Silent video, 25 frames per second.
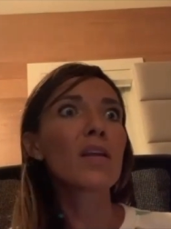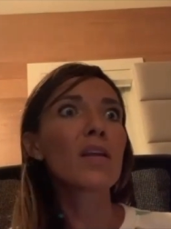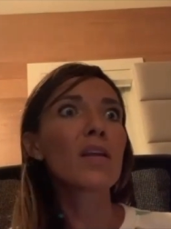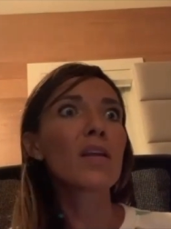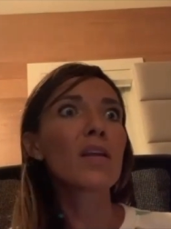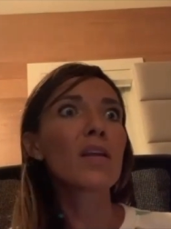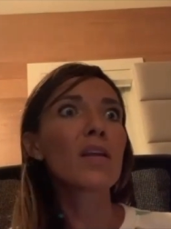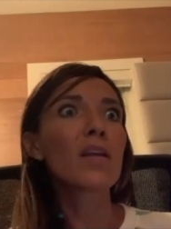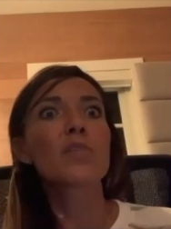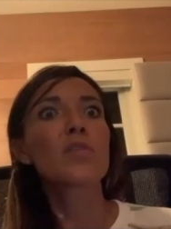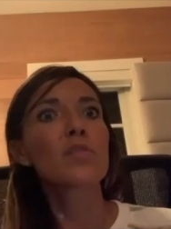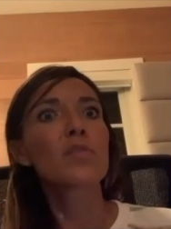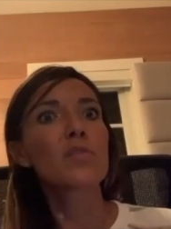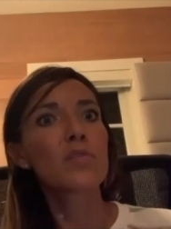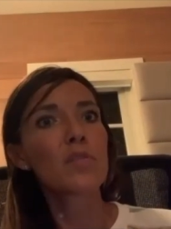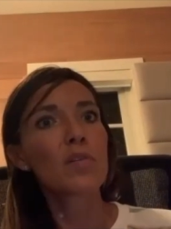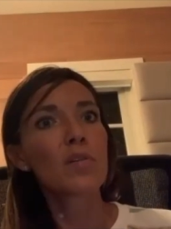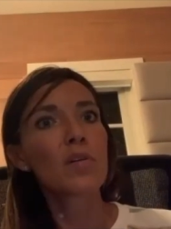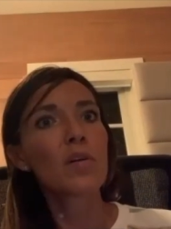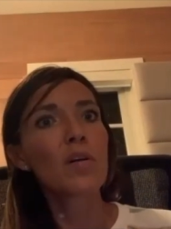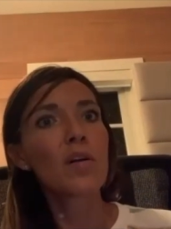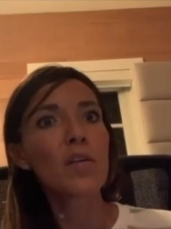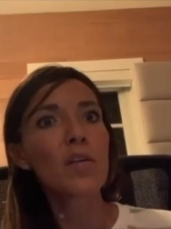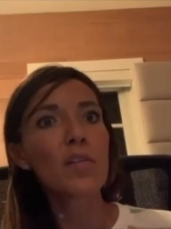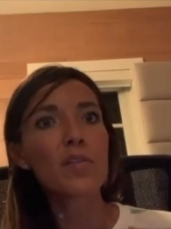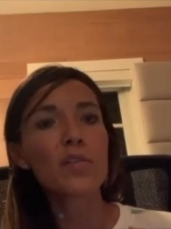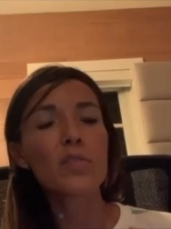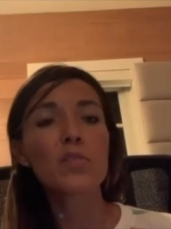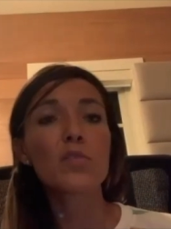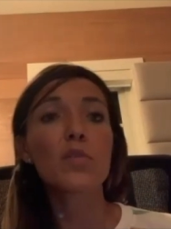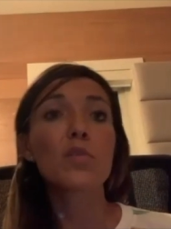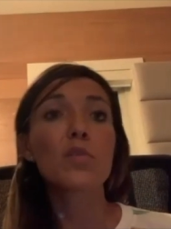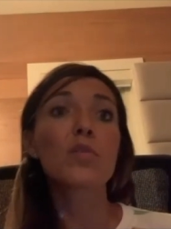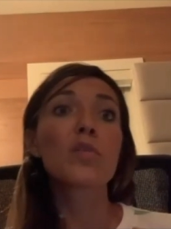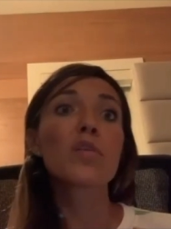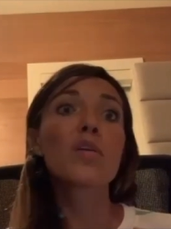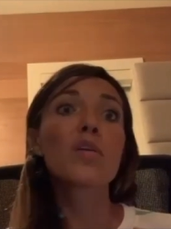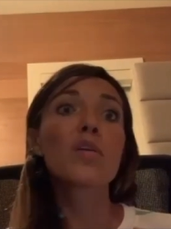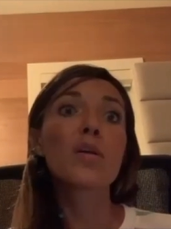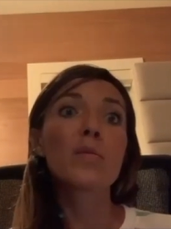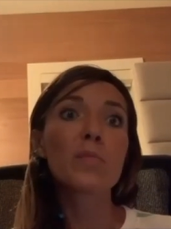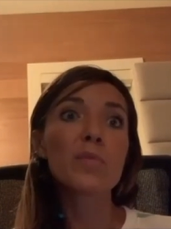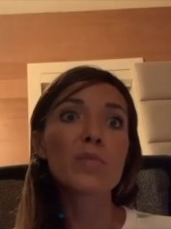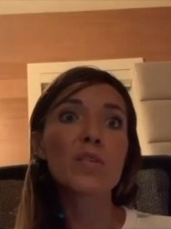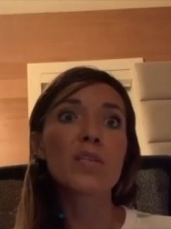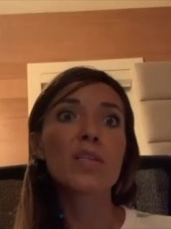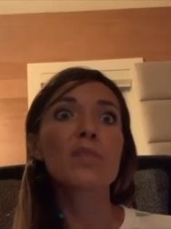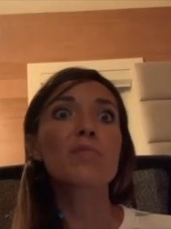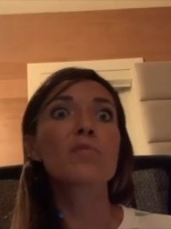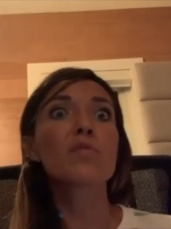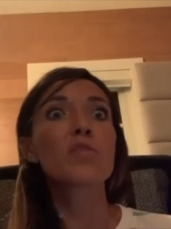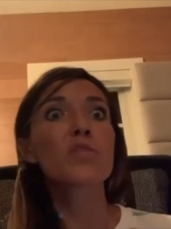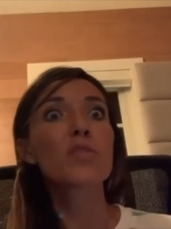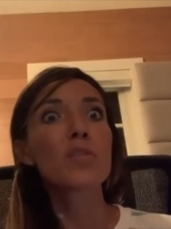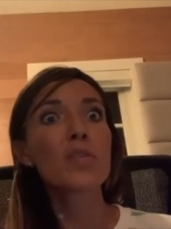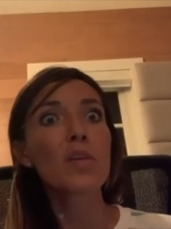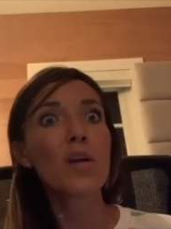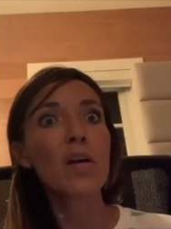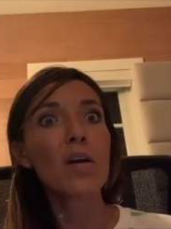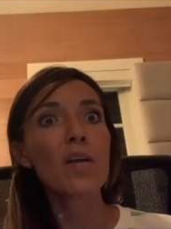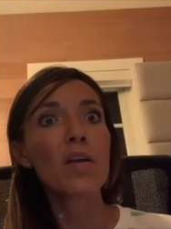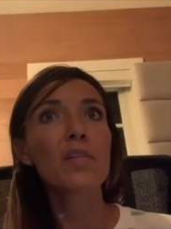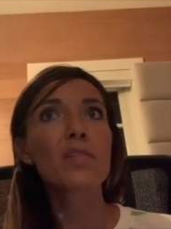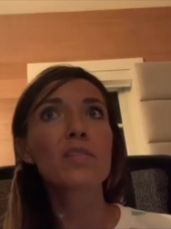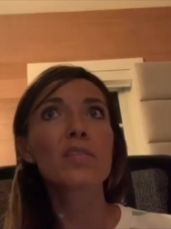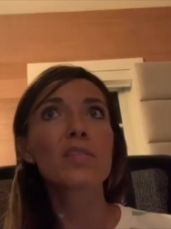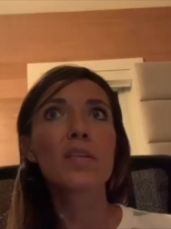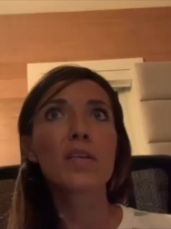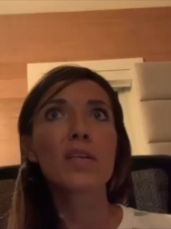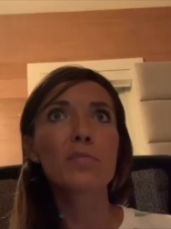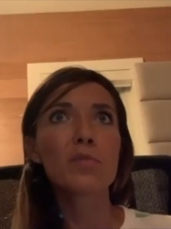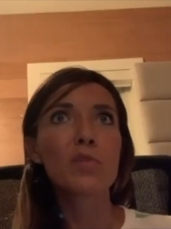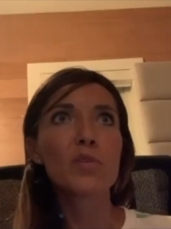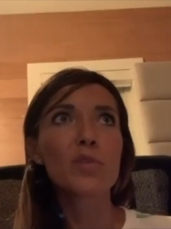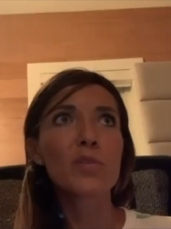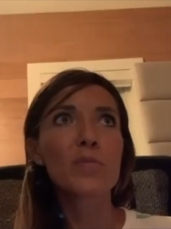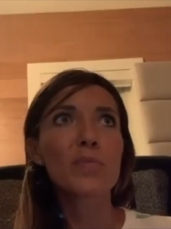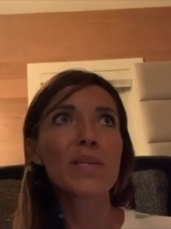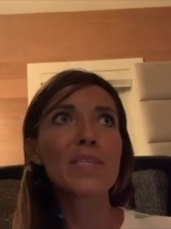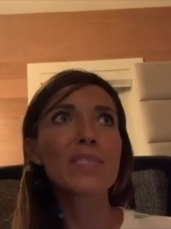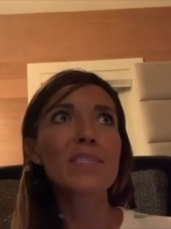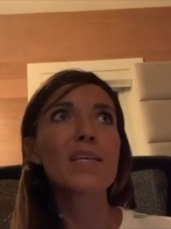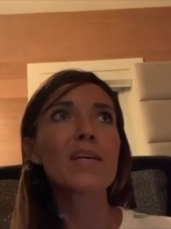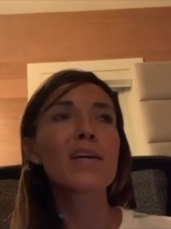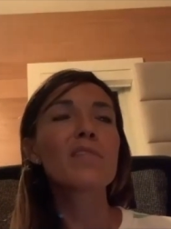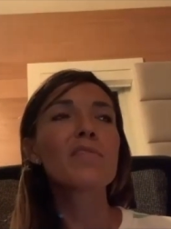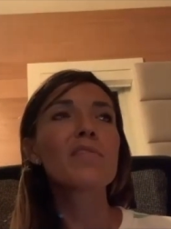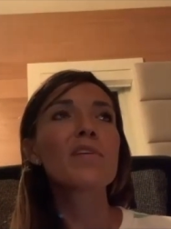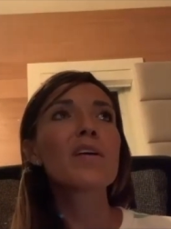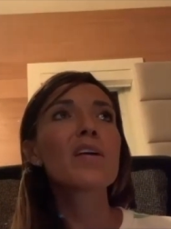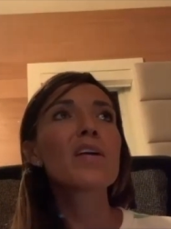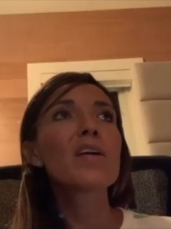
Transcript: I'm judging also others, or the opposite. I'm judging others and I'm judging myself.